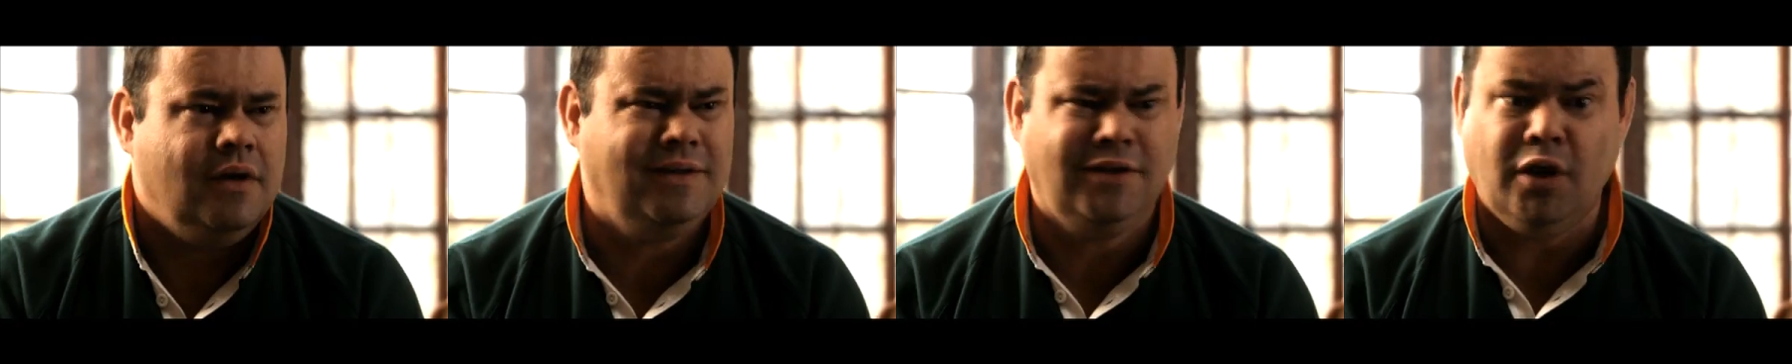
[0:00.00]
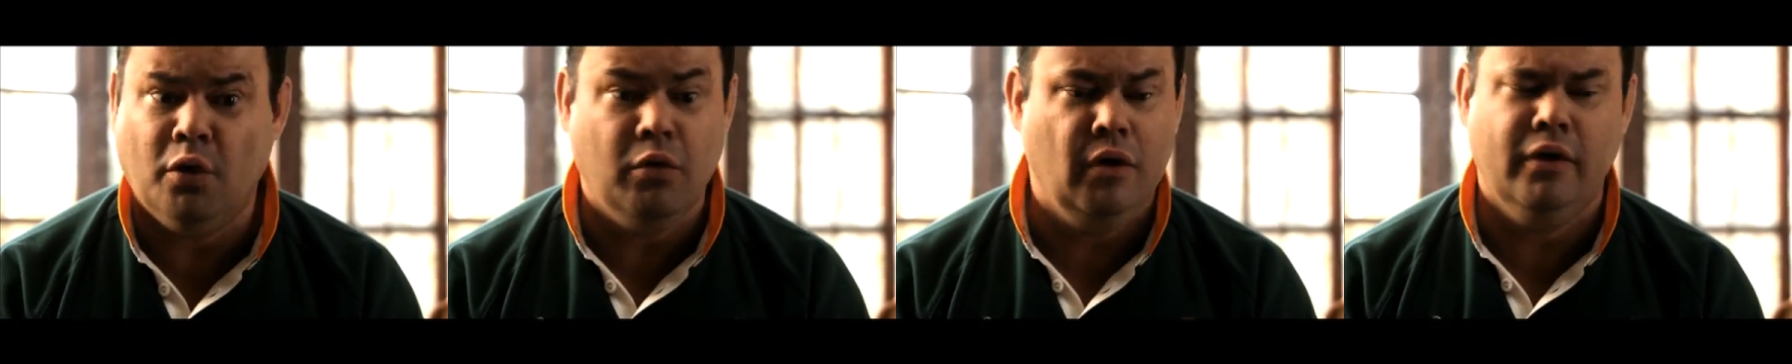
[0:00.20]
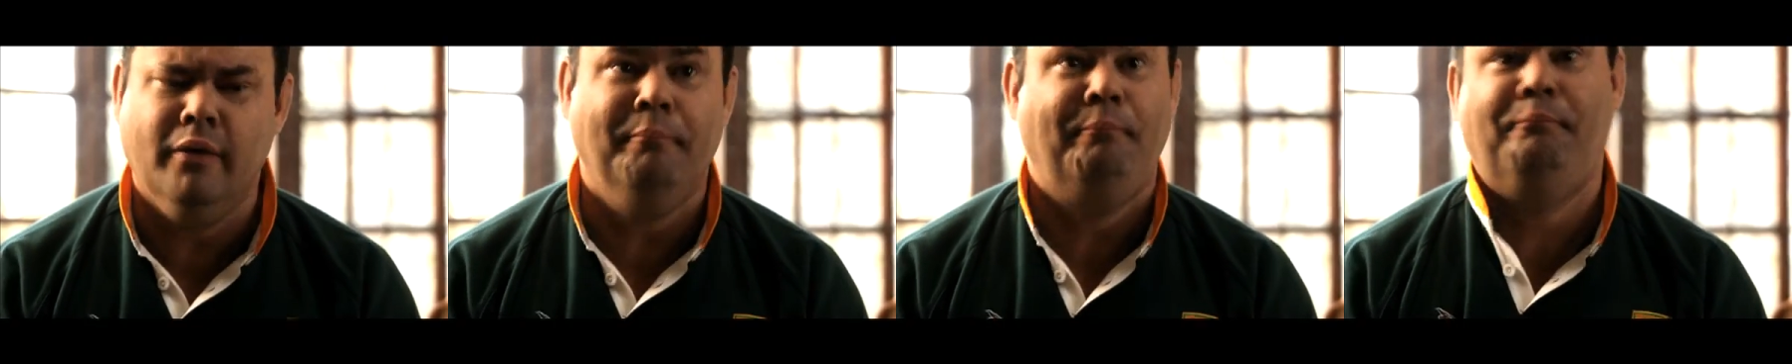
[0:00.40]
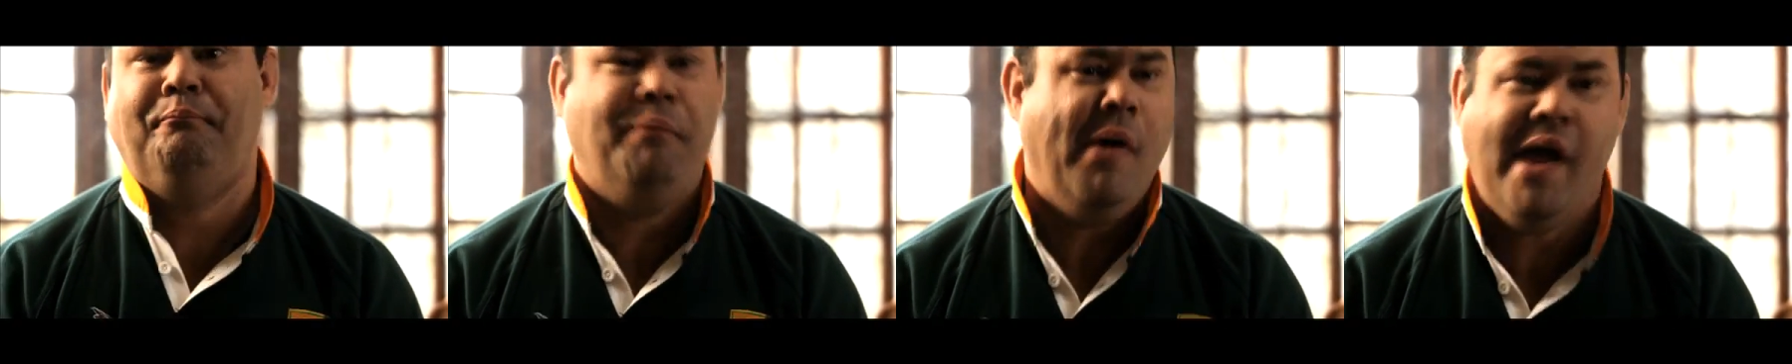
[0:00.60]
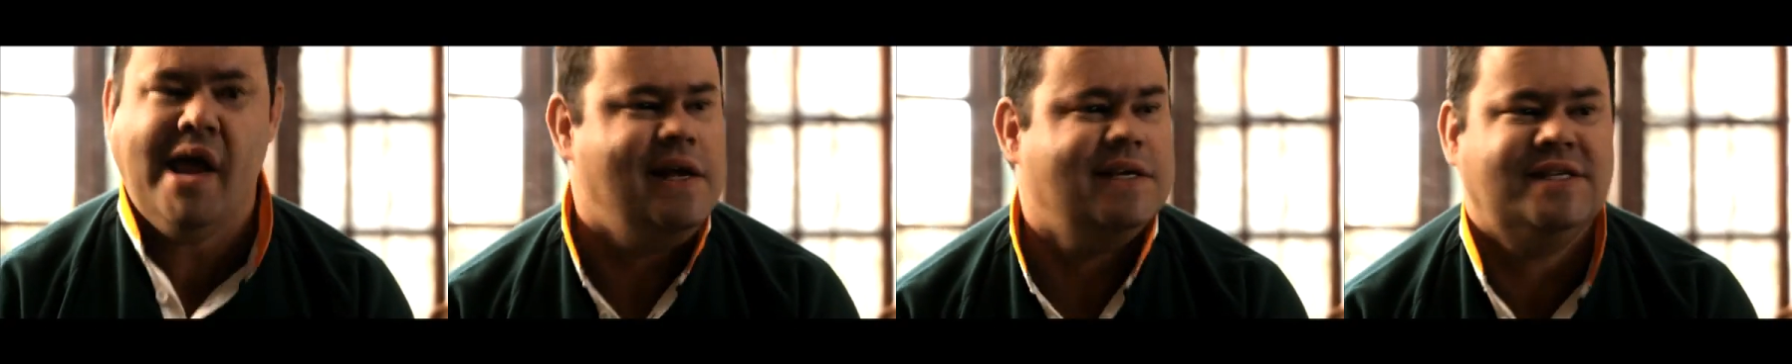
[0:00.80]
I don't want
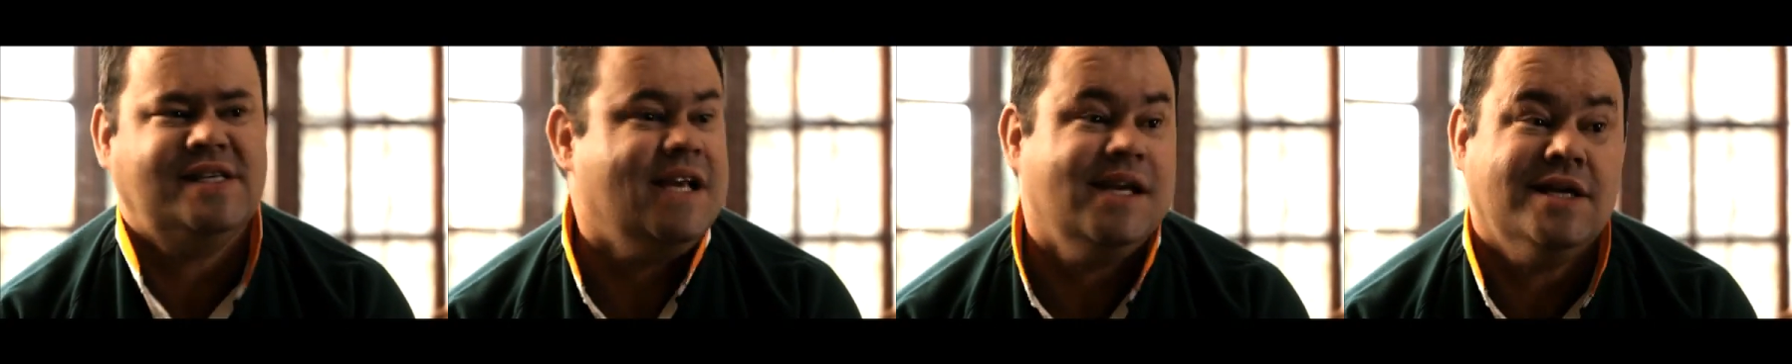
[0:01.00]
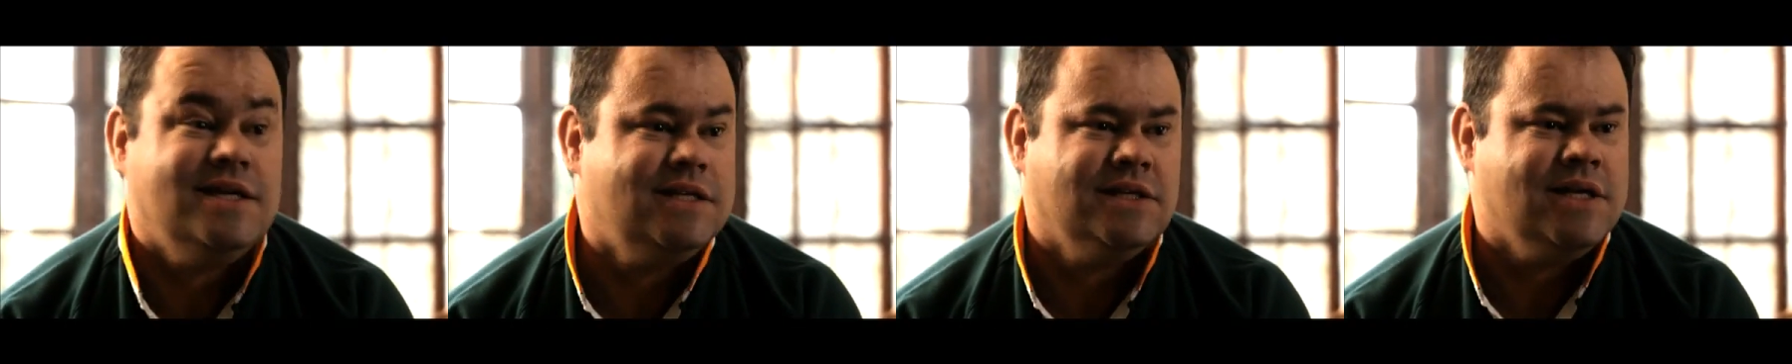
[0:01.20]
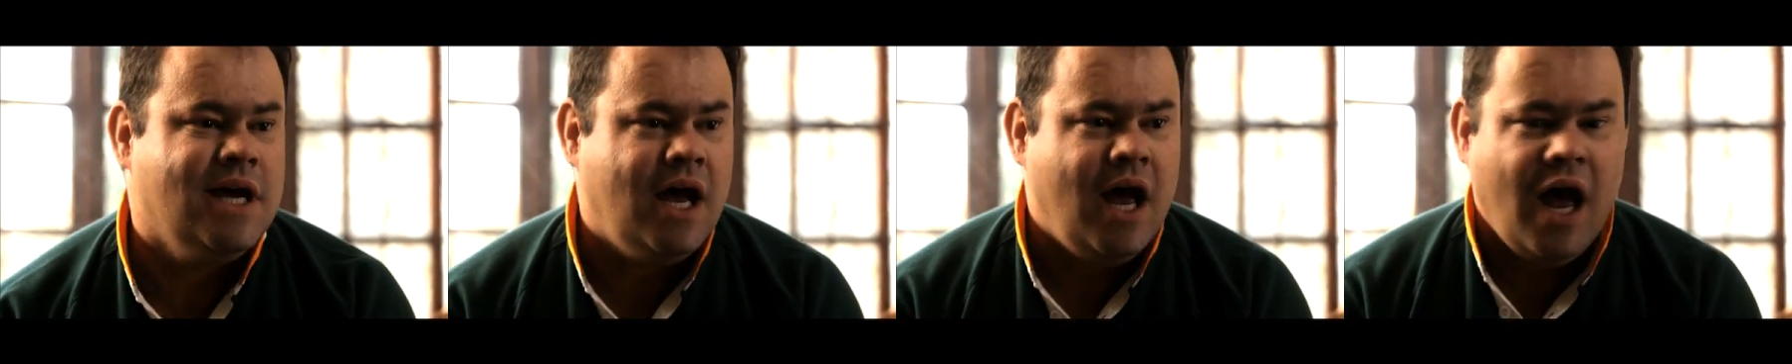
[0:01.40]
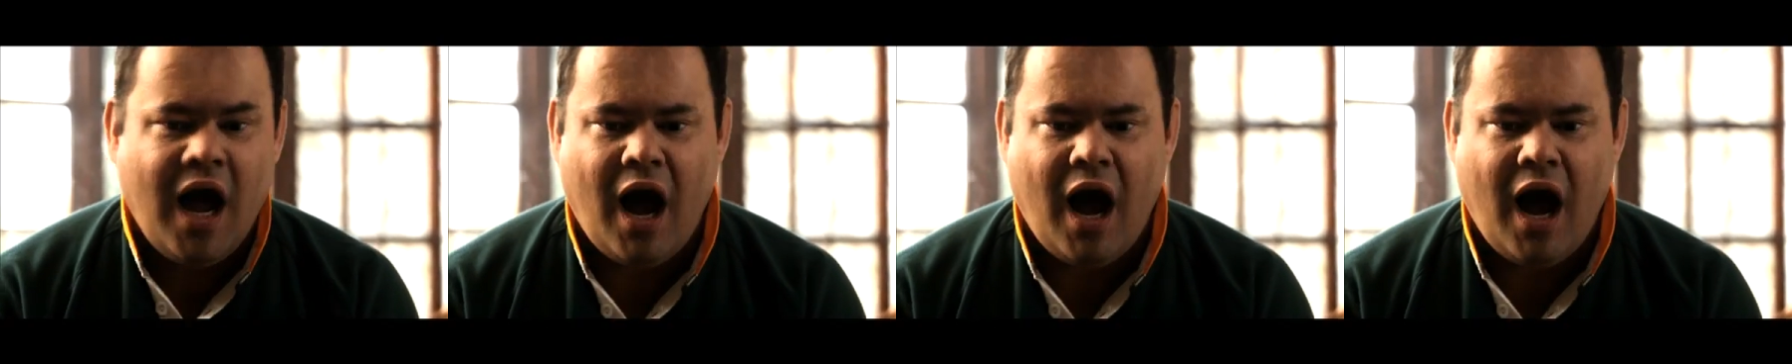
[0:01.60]
M-Pesas.